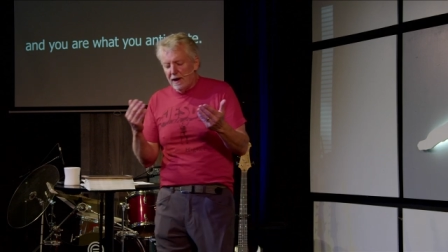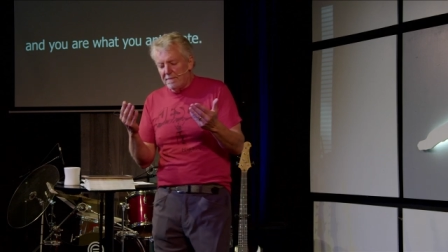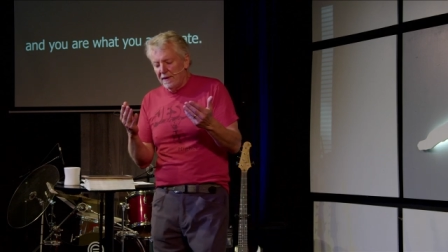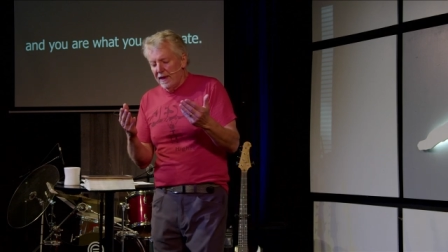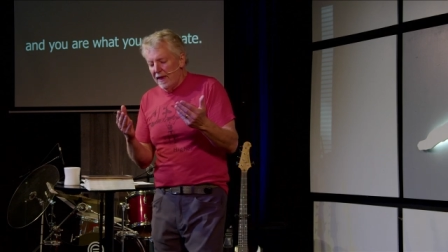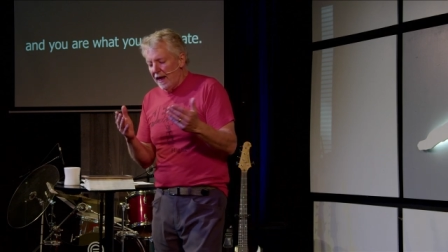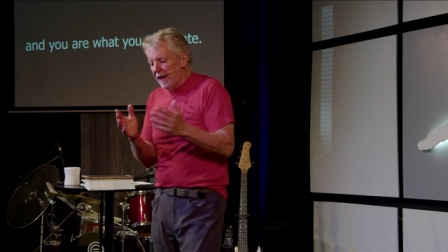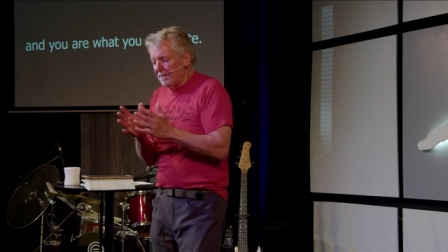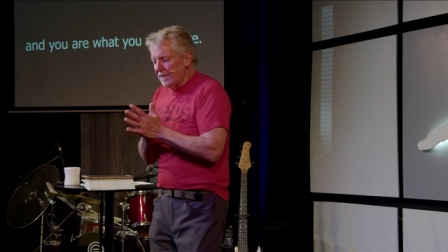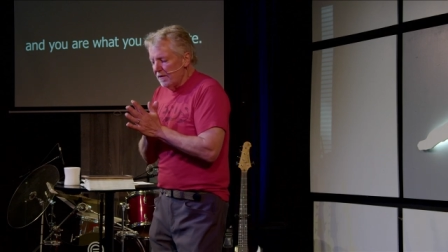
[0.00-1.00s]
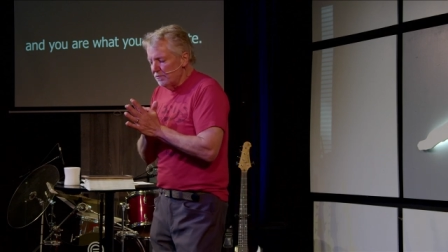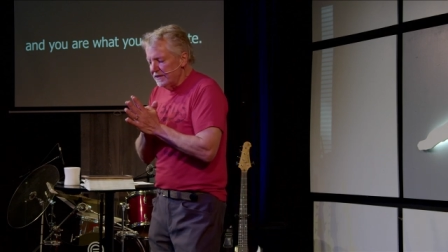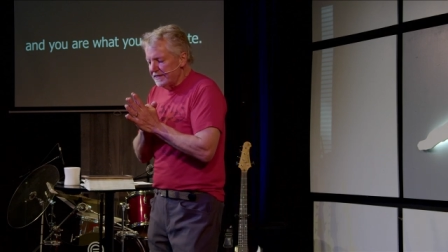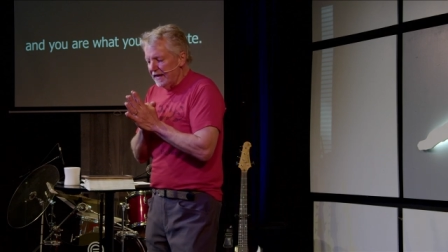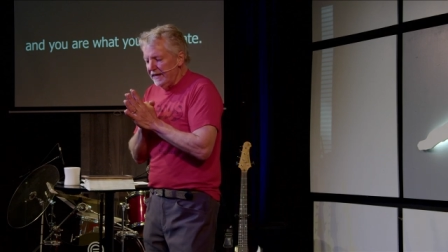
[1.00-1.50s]
up uh,
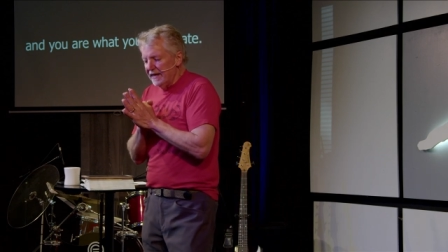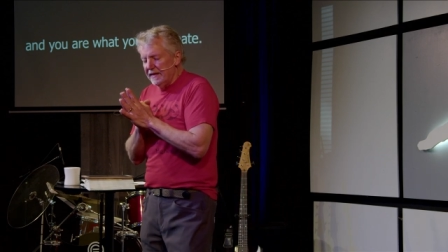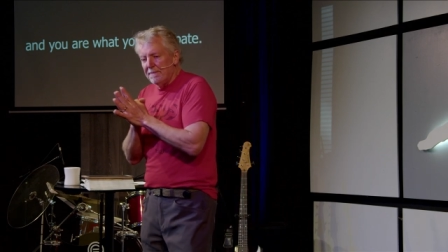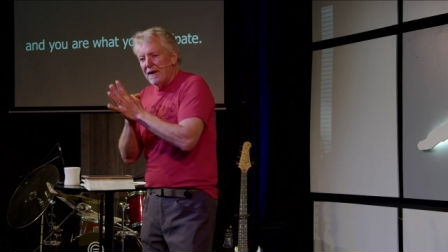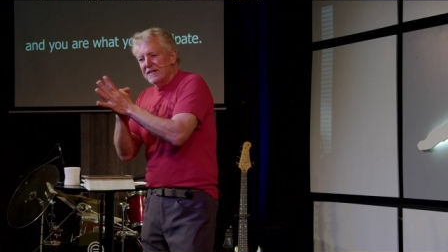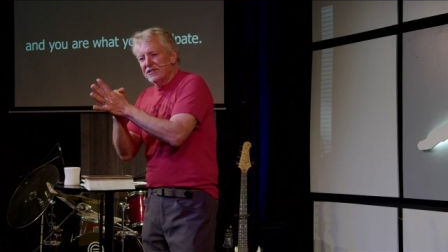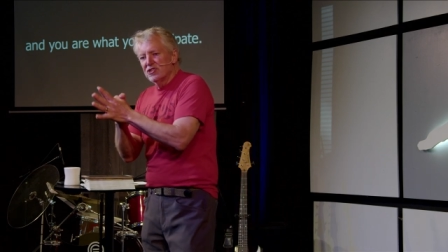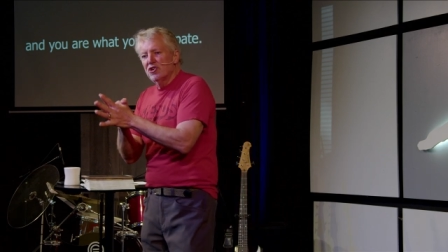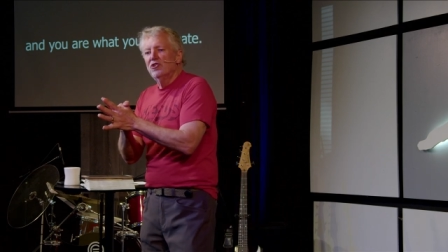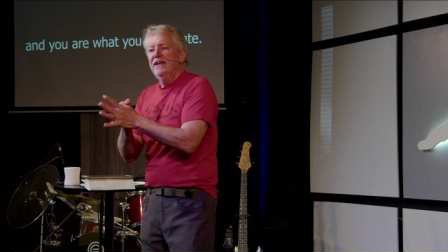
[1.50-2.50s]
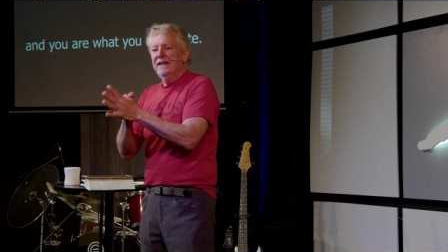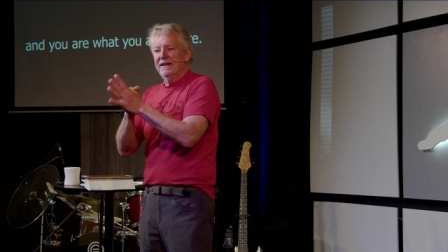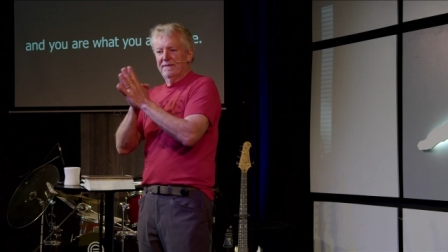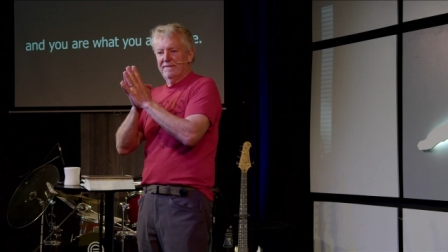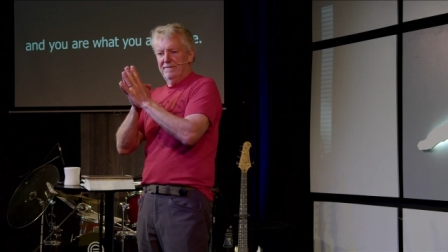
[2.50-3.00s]
reciting the Apostles'
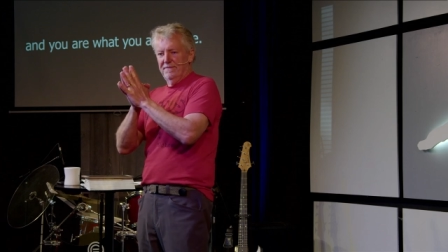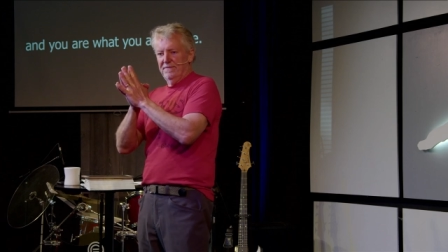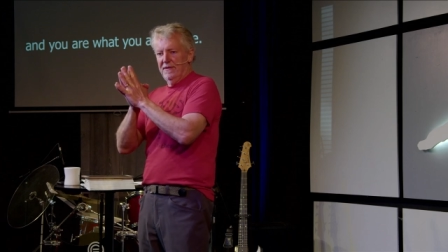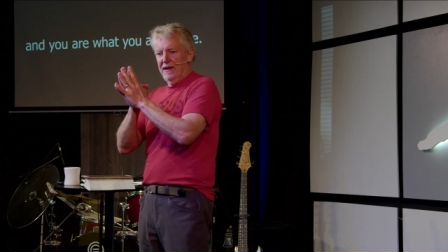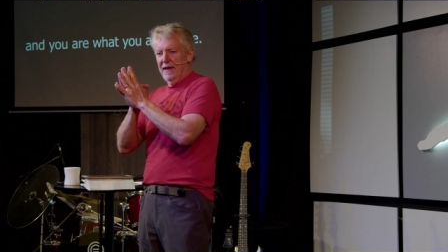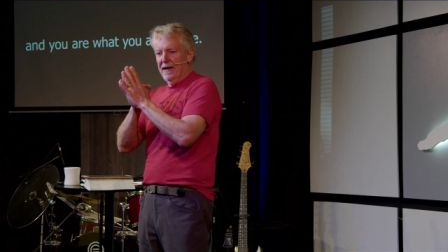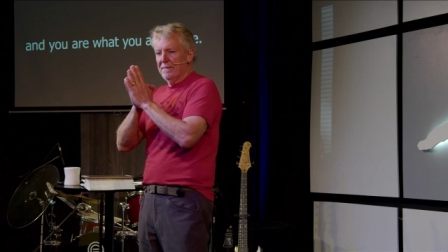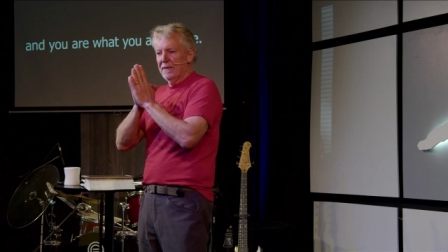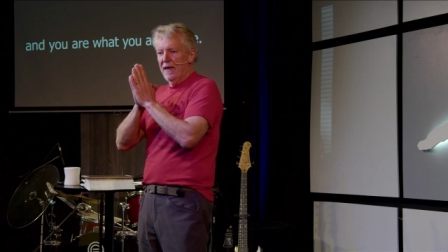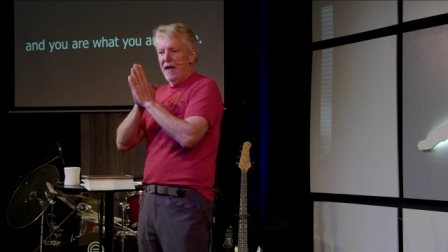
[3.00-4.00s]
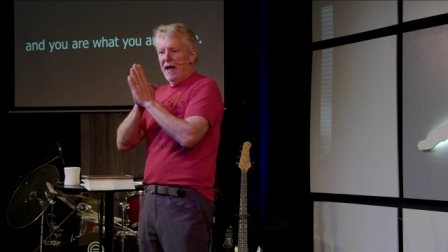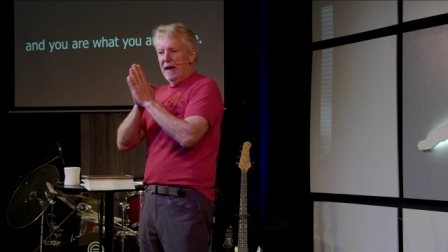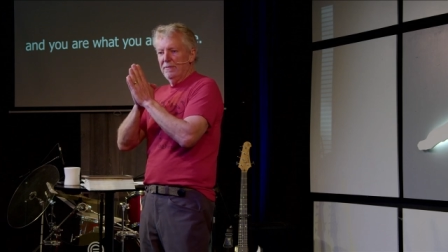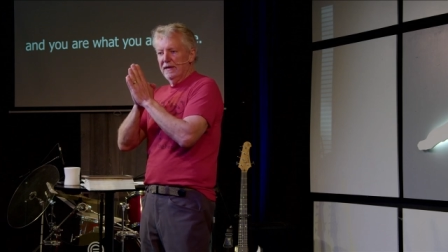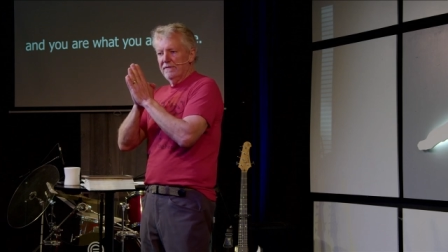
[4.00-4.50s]
Creed. Uh,
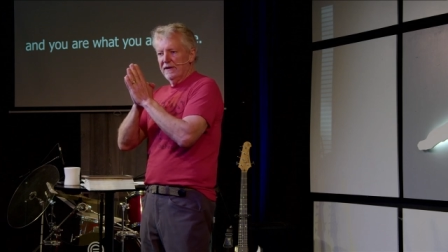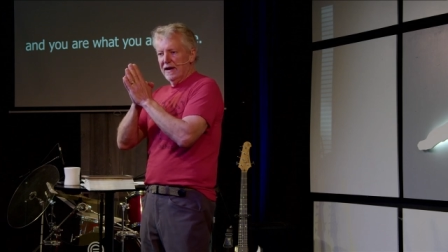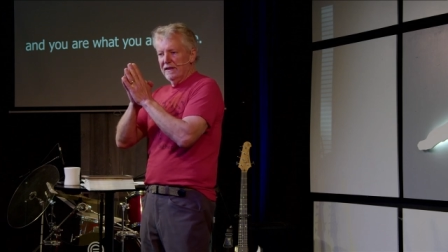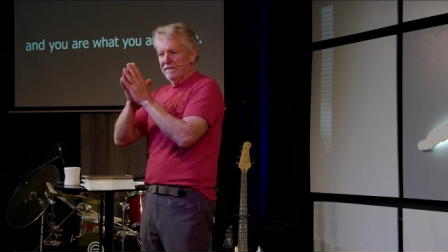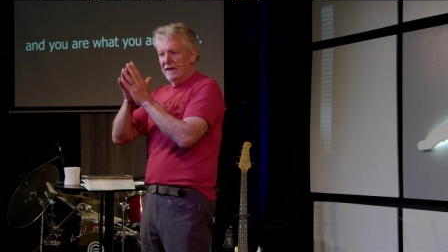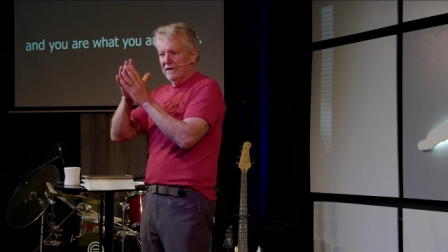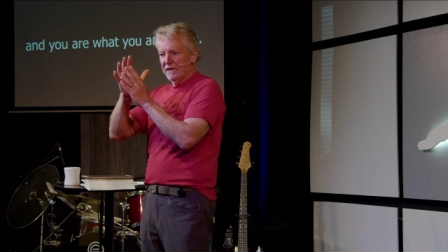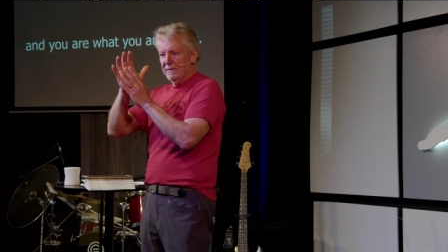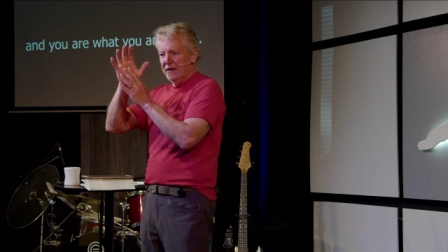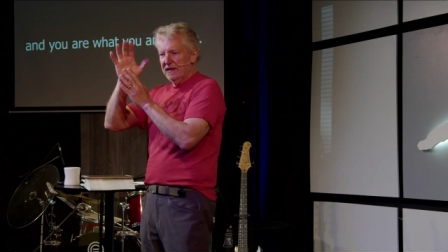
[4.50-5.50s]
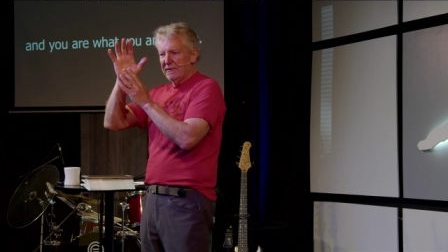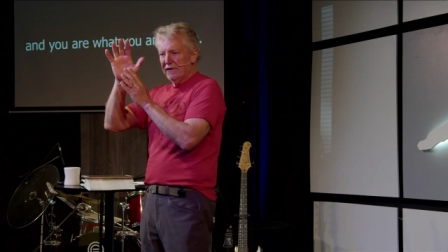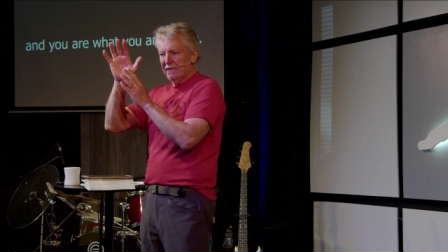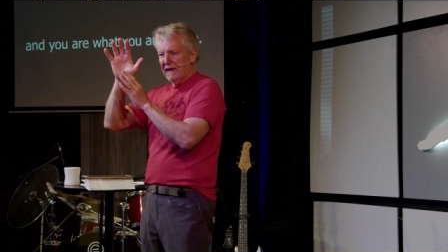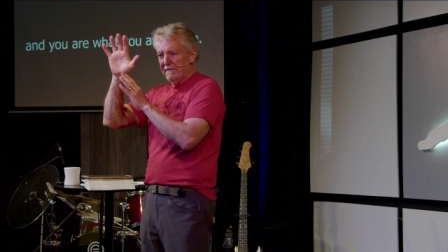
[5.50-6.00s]
I believe in God the Father Almighty, the
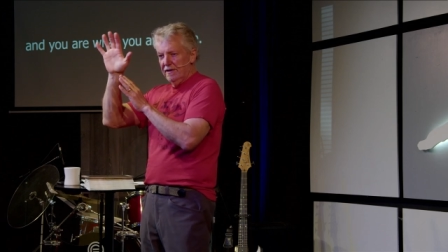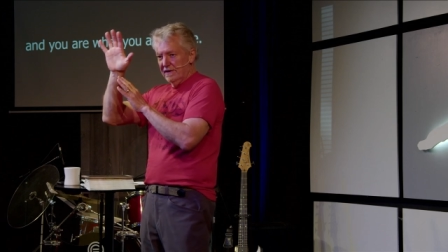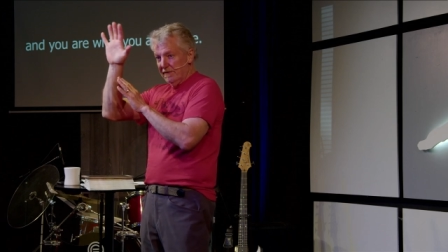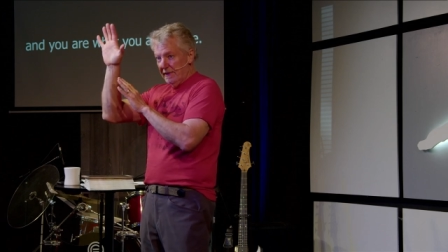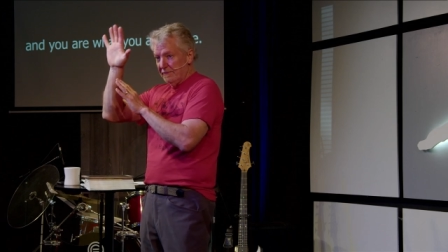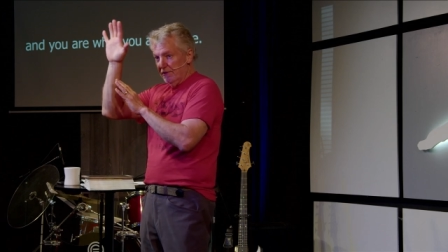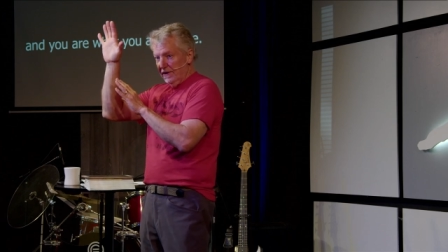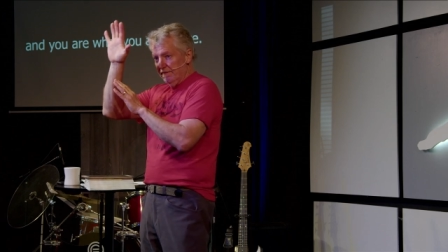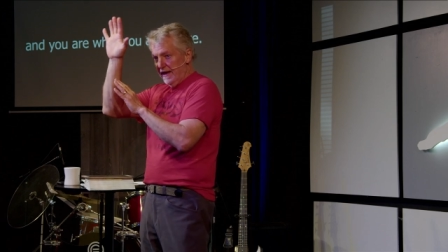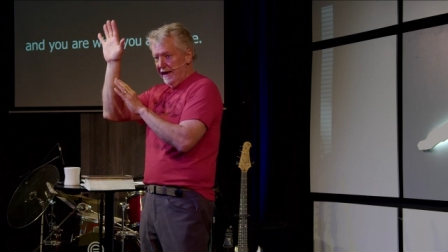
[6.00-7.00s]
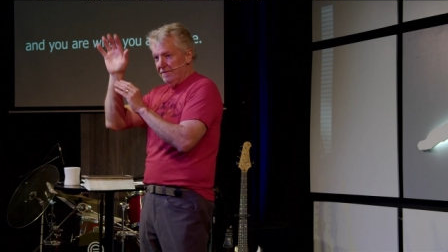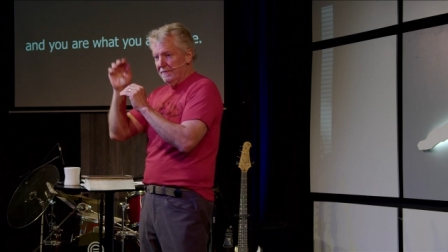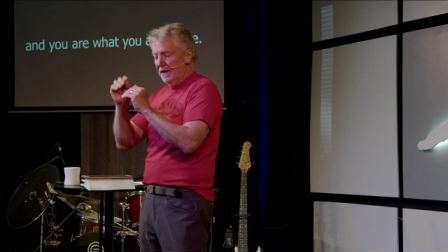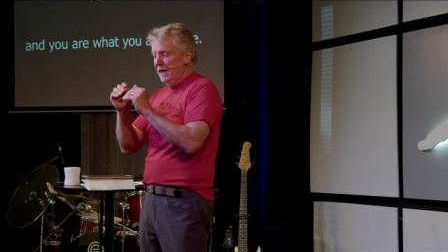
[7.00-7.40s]
maker of heaven and earth. Remember all of that?